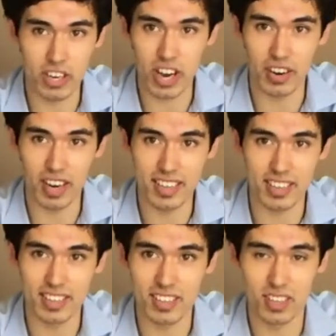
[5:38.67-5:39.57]
our
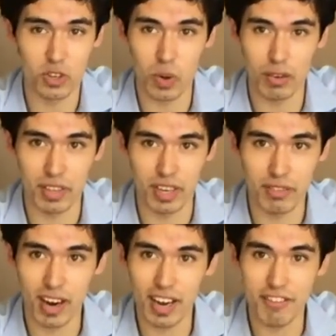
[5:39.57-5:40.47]
lessons at
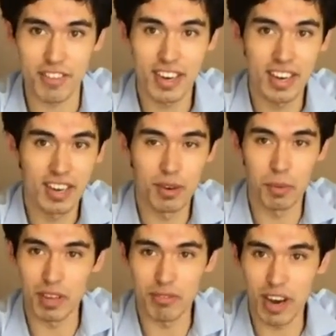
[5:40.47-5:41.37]
12:35,
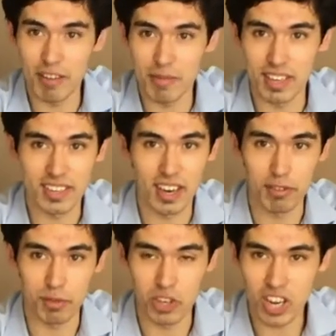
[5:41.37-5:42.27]
Within five minutes after
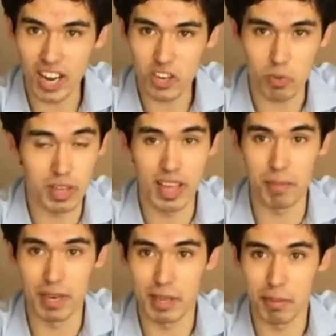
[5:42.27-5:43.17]
we changed, we'd then
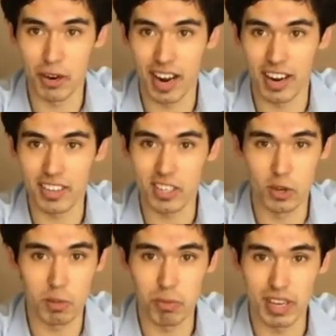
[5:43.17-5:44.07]
be in the boathouse. So
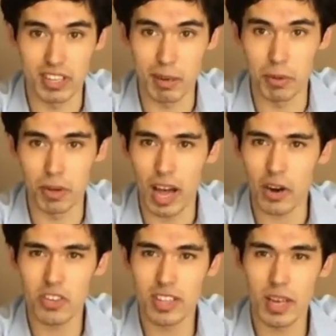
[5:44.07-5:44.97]
it's pretty simple. How
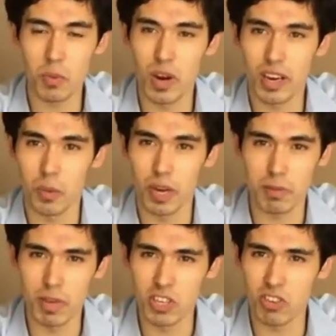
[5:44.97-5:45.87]
does it then work at
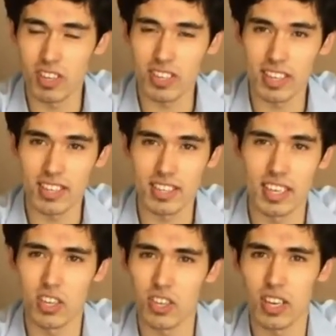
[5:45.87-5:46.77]
Westminster and CLC?
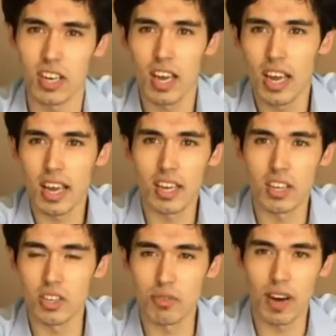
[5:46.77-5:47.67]
Does it?
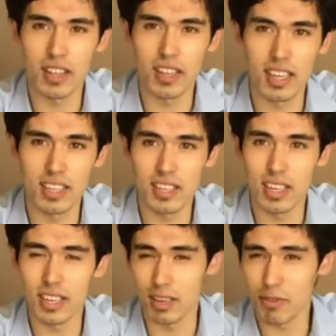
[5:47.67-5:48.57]
Do you find that it's
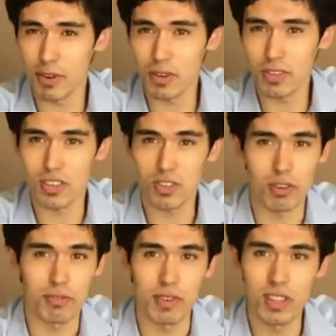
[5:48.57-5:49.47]
difficult to sort
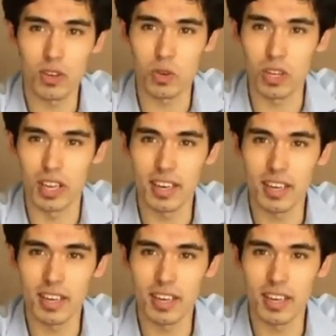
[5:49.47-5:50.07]
of fit those all in?